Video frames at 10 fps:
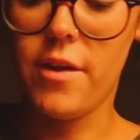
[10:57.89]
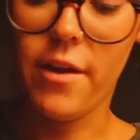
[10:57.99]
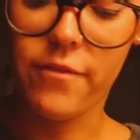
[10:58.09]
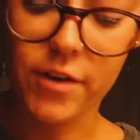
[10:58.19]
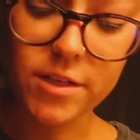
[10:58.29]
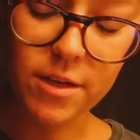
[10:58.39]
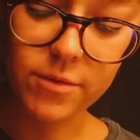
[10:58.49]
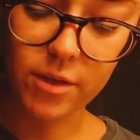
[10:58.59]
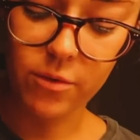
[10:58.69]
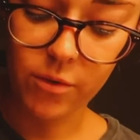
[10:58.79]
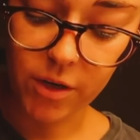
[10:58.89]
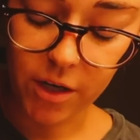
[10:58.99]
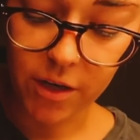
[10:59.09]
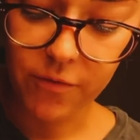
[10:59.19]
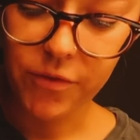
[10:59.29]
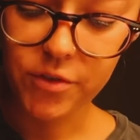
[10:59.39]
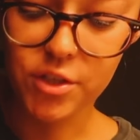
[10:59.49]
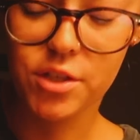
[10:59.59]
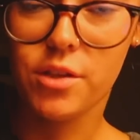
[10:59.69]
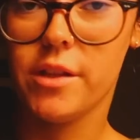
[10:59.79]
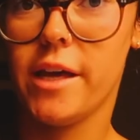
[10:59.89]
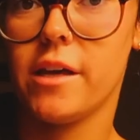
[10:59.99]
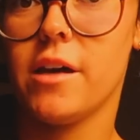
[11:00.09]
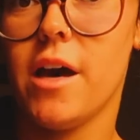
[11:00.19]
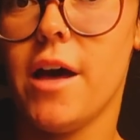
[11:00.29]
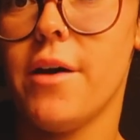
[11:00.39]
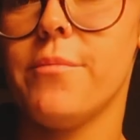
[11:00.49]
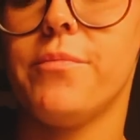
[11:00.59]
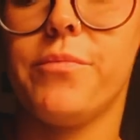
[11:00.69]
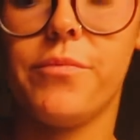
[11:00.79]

At first I was going to order just the like um,